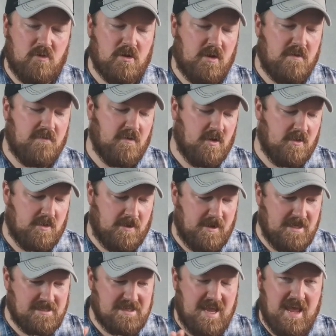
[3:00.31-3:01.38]
I go any further
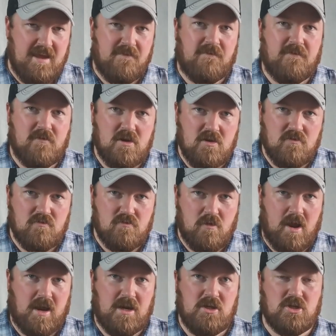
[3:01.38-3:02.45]
is every
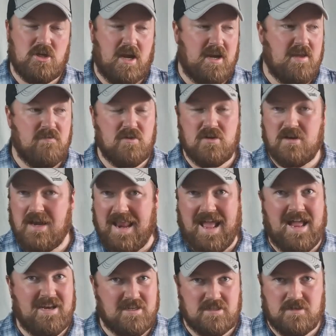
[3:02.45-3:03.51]
range, and even
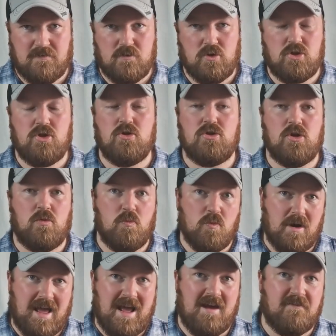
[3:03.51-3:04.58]
land and stuff you shoot on, will
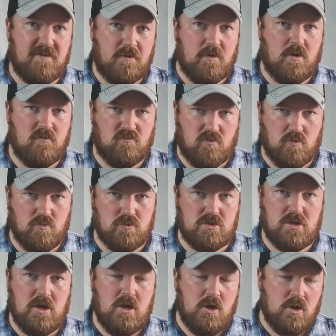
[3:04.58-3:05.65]
have their own rules.
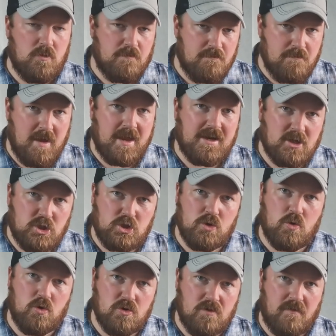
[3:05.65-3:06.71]
Make
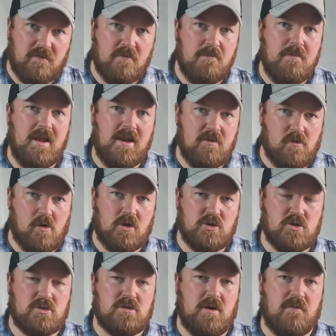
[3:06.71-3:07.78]
sure you familiarise
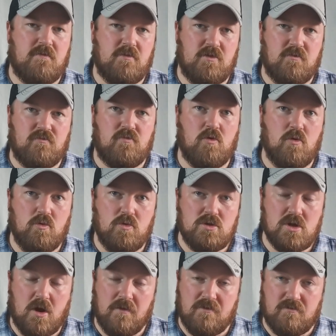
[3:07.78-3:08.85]
yourself with the rules
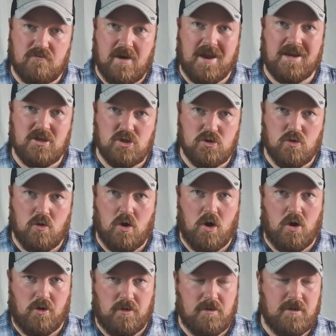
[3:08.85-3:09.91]
of the range you're
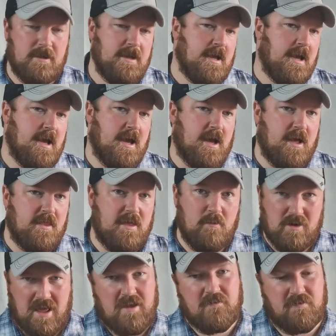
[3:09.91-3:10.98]
on. They
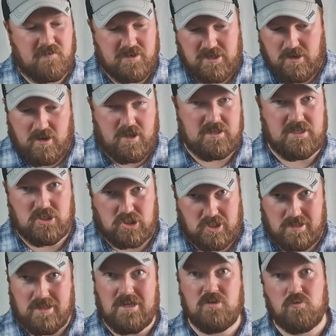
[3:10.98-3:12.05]
will have essentially
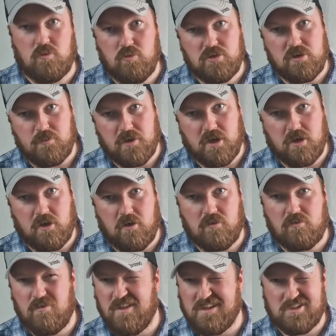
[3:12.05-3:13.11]
these rules that we're going to go
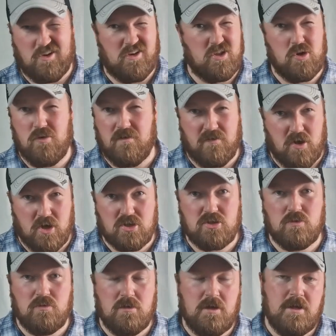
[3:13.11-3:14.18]
through, that's kind of
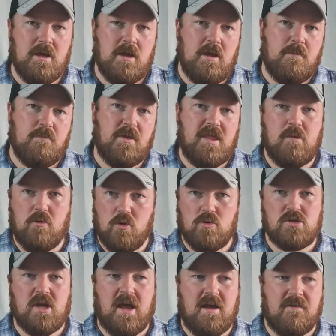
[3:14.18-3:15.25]
universal. But they will
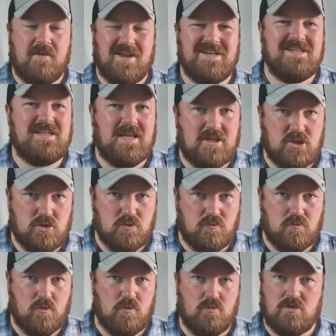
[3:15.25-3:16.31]
also have additional
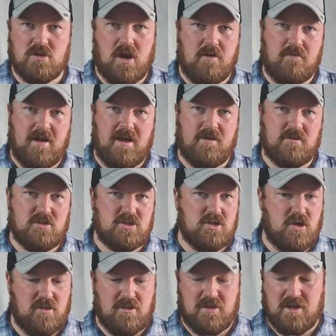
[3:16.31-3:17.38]
rules around
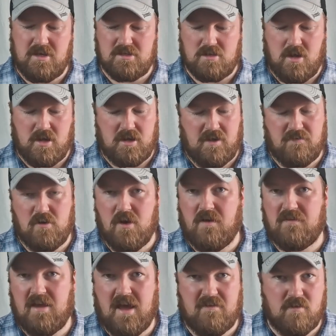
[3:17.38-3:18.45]
certain things, like if you
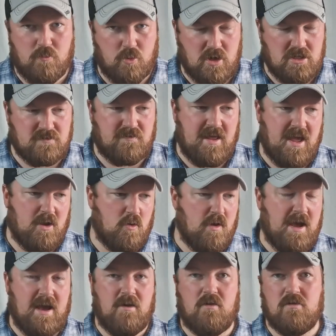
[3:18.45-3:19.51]
have to have a breech flag, or
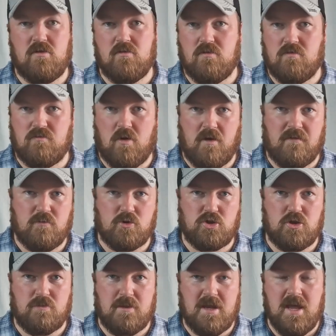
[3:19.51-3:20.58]
how your rifle
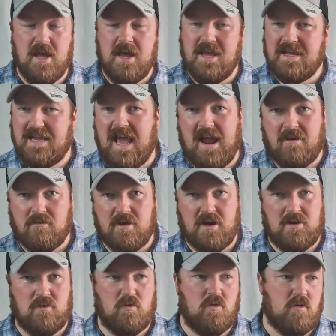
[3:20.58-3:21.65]
should be
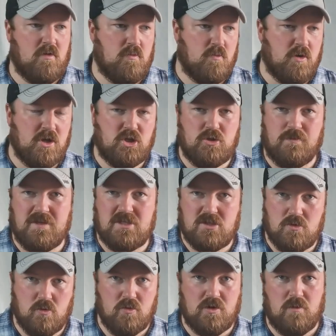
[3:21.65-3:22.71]
carried, or what it should be
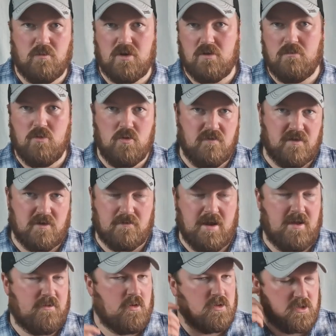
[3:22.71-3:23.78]
stored in when you're moving
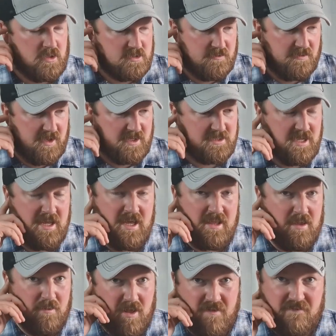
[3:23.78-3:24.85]
around, those kinds of things.
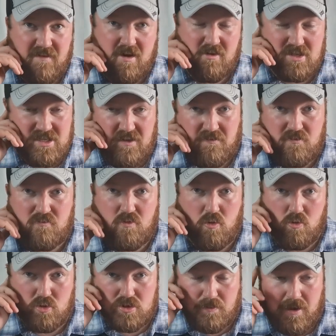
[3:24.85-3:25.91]
They will have various different
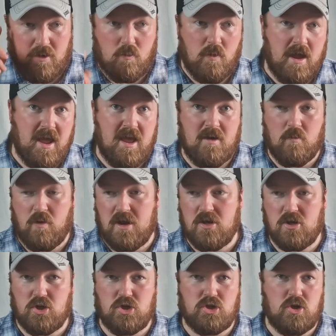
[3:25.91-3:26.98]
rules about when you
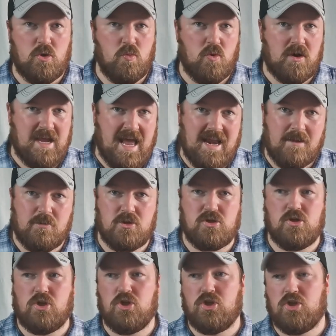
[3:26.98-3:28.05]
can shoot, what calibers
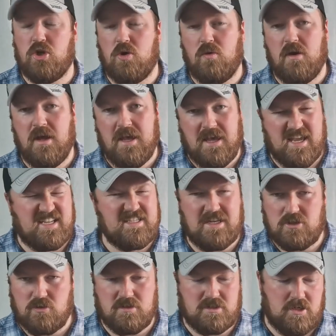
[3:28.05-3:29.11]
you can shoot,
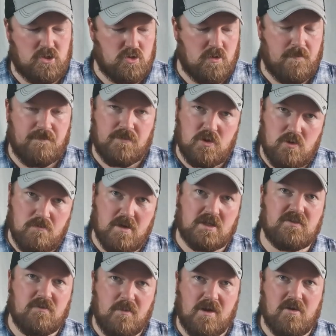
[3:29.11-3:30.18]
etc, etc. You must
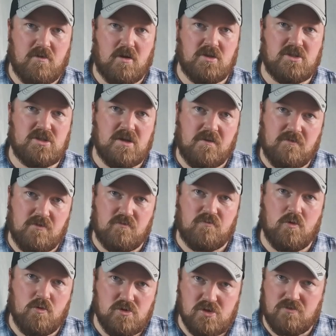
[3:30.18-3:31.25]
familiarise yourself with the
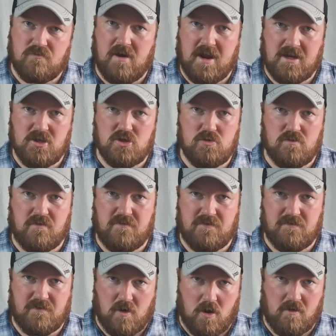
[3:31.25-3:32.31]
rules of the range you are
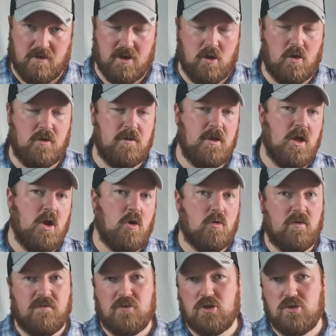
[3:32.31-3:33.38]
firing on. Or
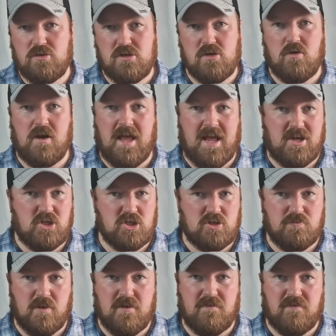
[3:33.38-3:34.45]
if you're shooting on land, just
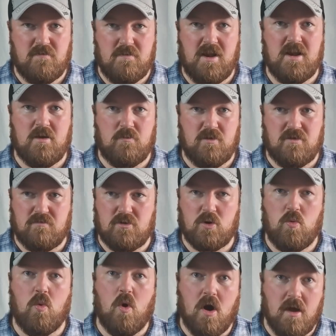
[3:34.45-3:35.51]
be familiar with the
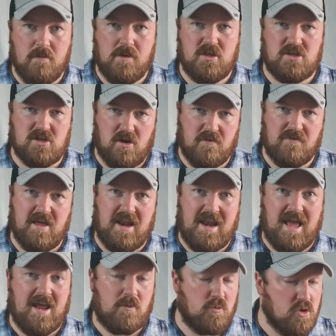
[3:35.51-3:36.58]
requirements of that
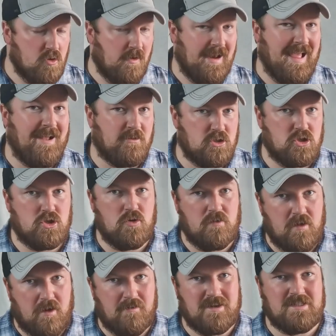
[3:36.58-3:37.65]
land, what you're allowed to shoot
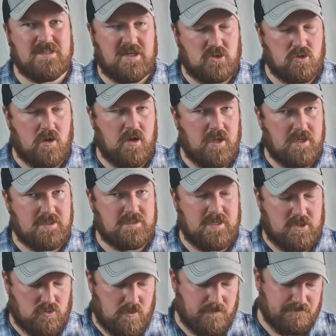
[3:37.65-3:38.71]
there, etc, etc.